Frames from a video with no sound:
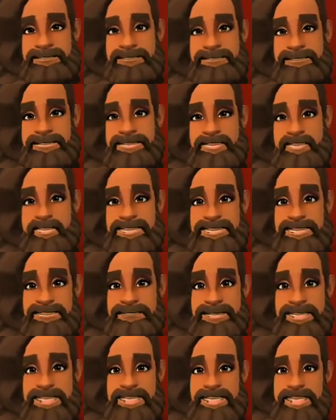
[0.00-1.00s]
Oh, I'll be
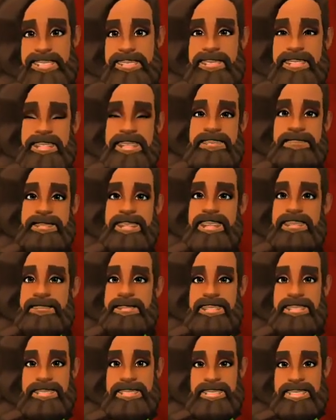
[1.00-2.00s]
caressed in a milk
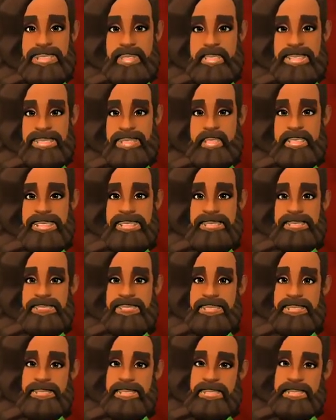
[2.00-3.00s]
blanket when you arrived
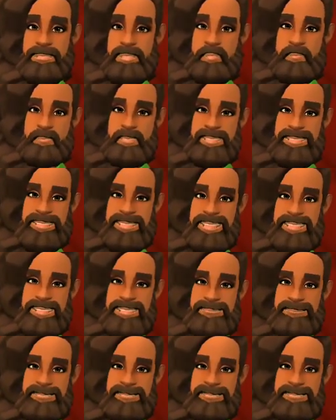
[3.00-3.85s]
at the soup dish table